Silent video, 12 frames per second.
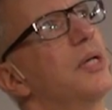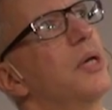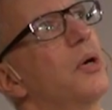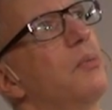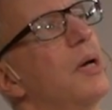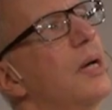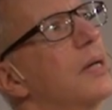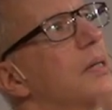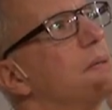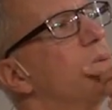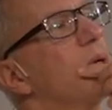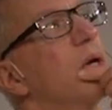
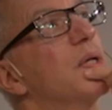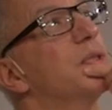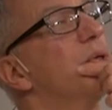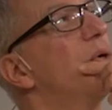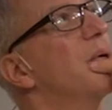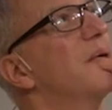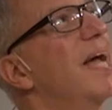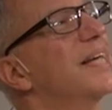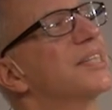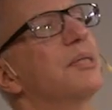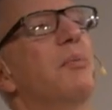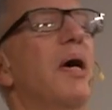and we're going to talk, I
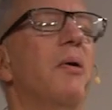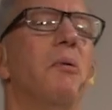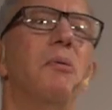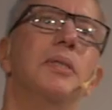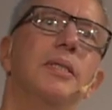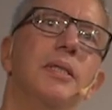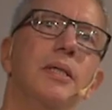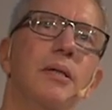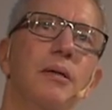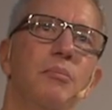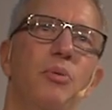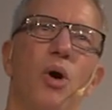guess, about
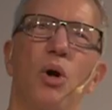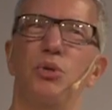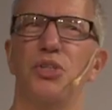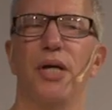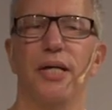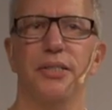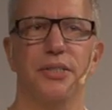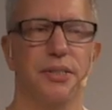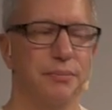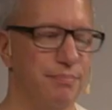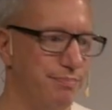process.